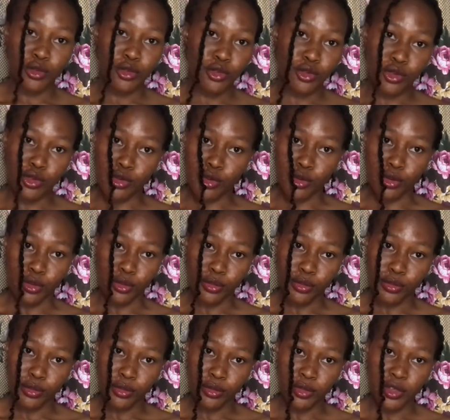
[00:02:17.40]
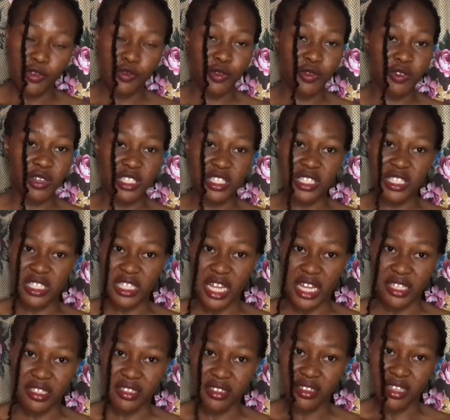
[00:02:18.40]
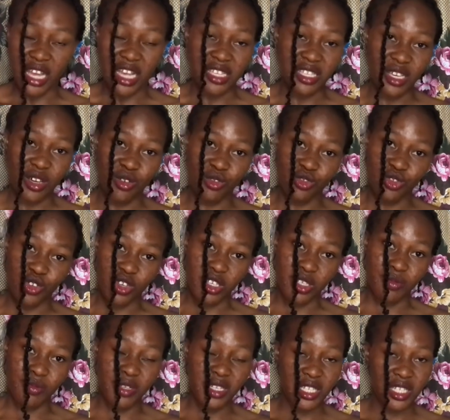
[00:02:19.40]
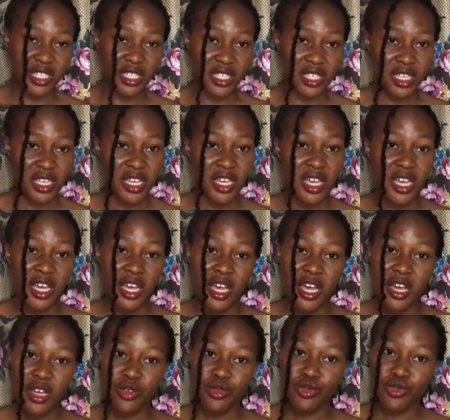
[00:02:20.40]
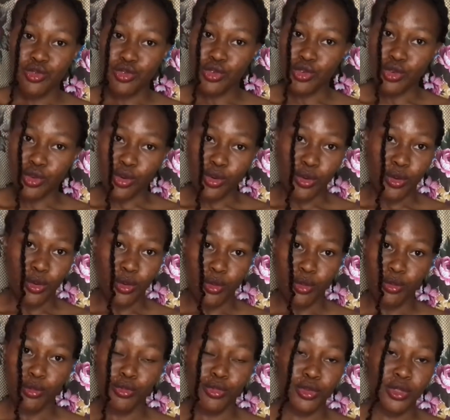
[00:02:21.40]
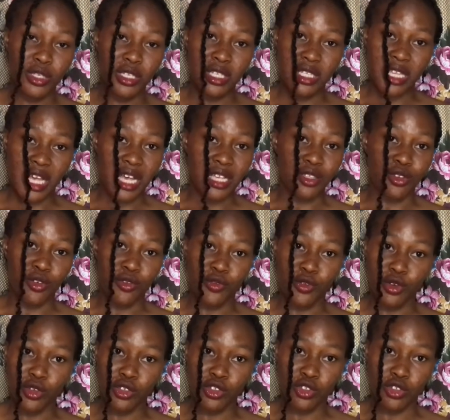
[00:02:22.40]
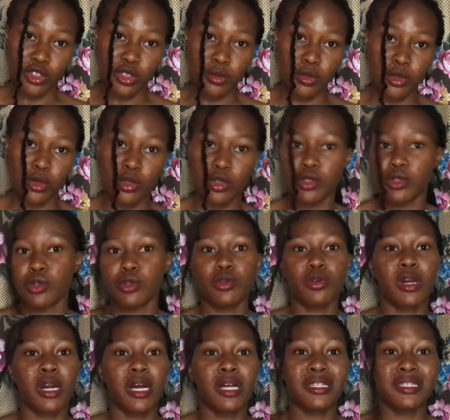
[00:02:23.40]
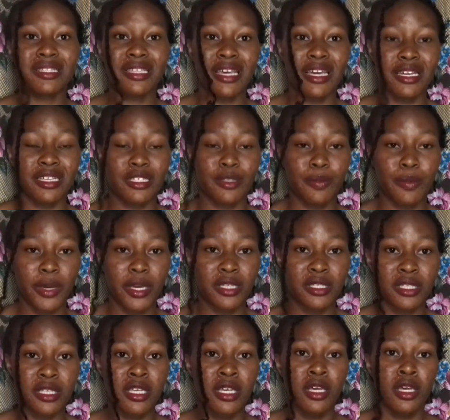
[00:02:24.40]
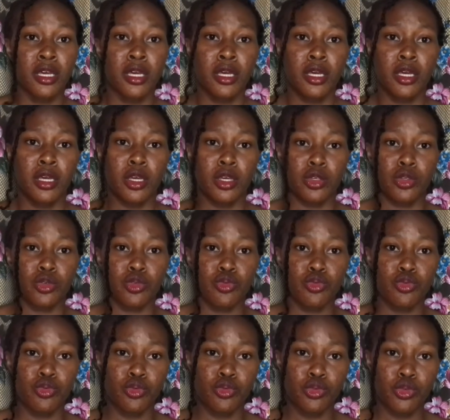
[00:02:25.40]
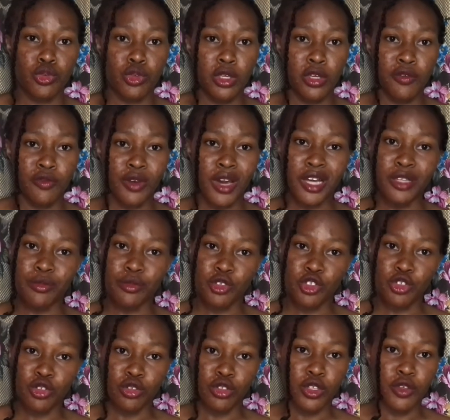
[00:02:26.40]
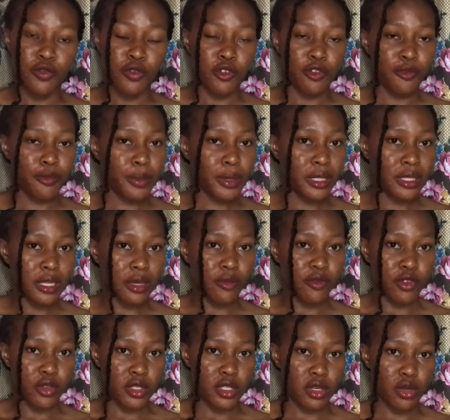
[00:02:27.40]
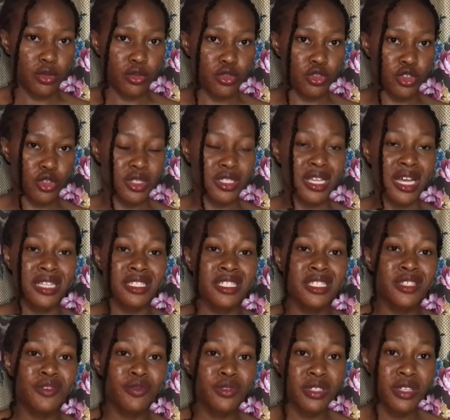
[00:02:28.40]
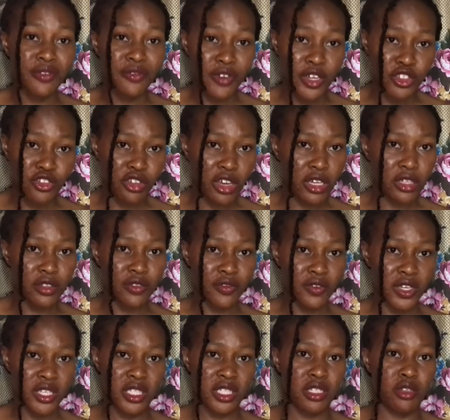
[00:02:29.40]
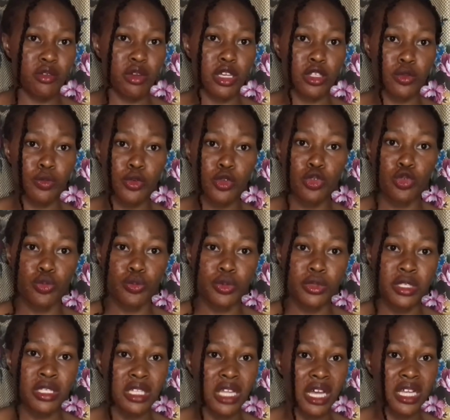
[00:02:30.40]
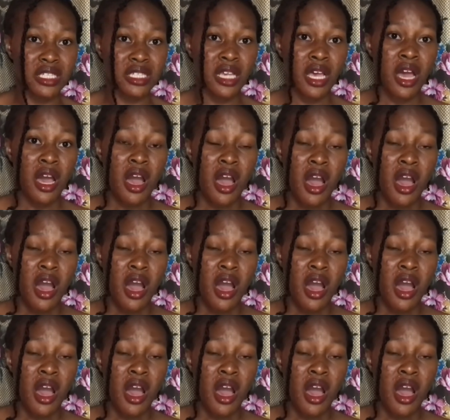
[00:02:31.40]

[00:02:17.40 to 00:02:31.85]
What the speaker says: do so. If you registered as second choice, please do so. Put it as your first choice, because you can't expect a school to give you admission if you've picked them for second choice. And it's even a federal university, you are supposed to put it at